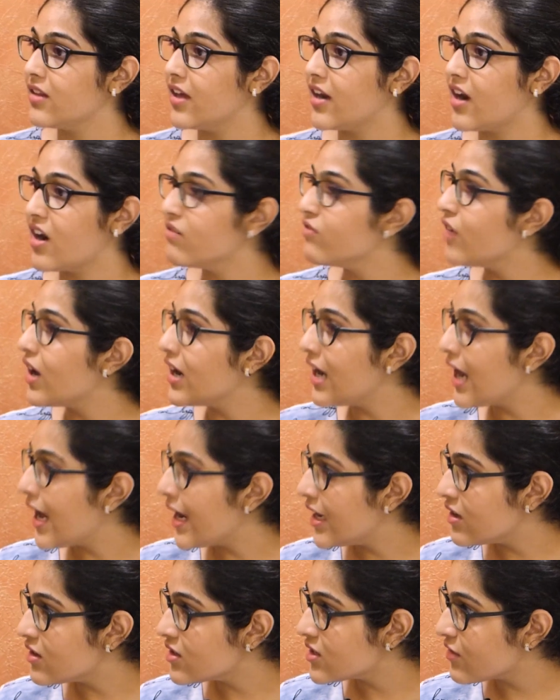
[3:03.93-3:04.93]
There are
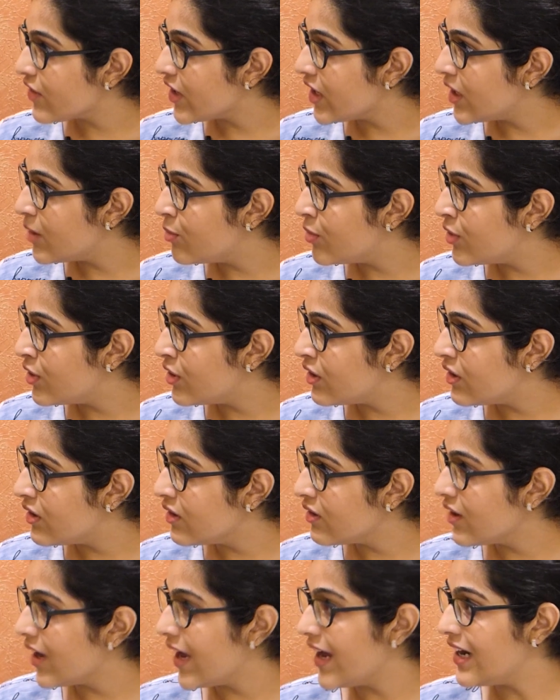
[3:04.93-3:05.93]
one-liners available,
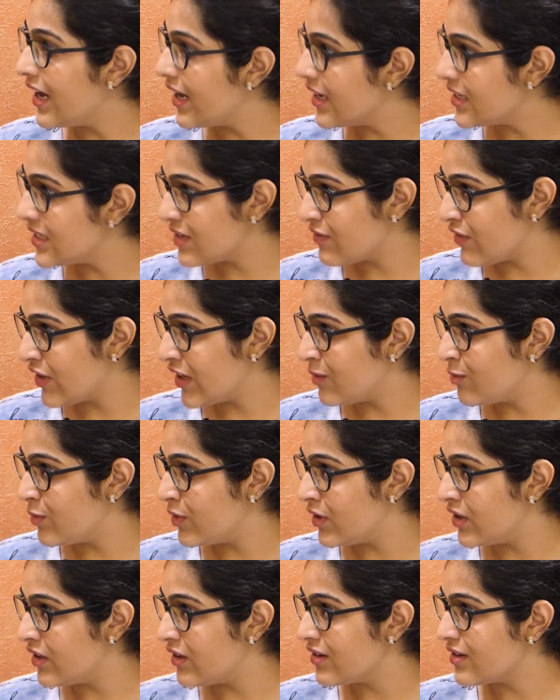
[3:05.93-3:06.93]
headlines
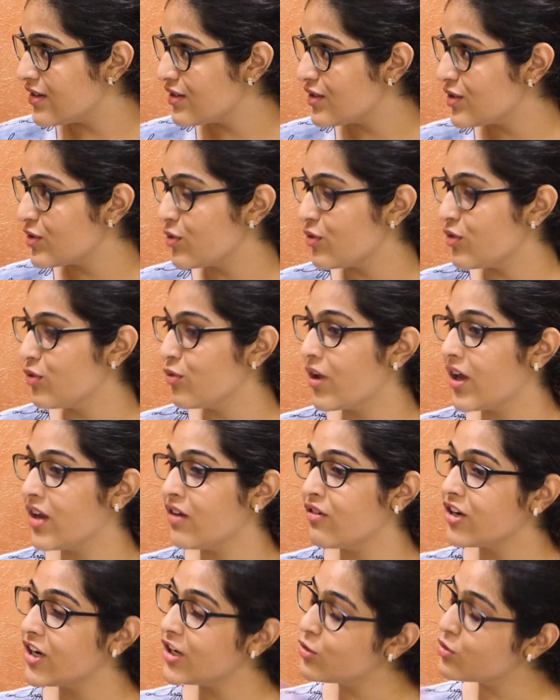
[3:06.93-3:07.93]
available. So you
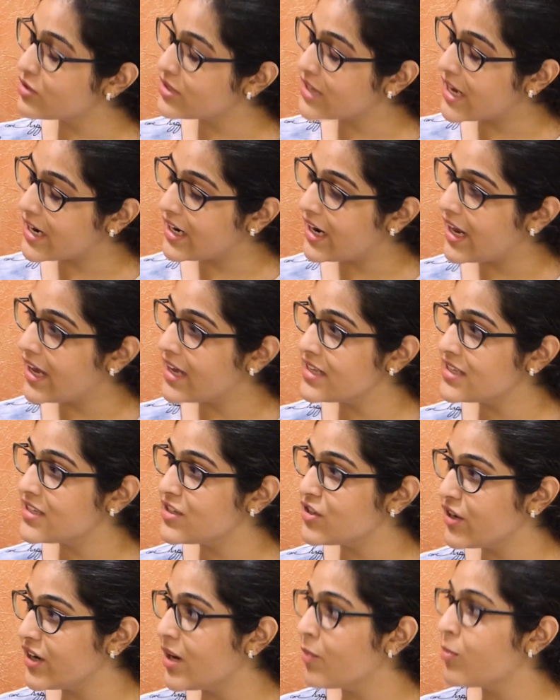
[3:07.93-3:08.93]
can read those
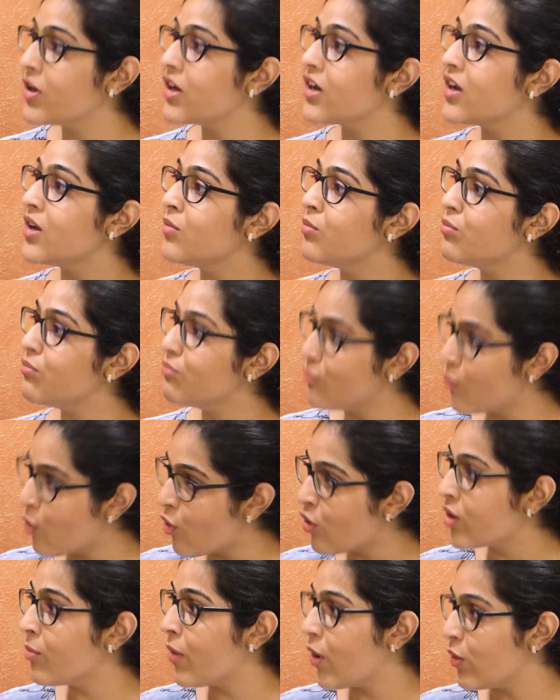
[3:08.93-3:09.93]
headlines, read up a little
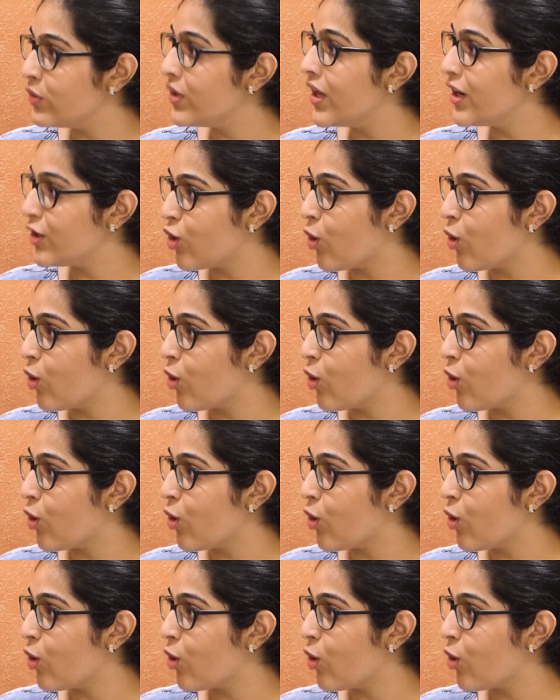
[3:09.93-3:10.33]
more about that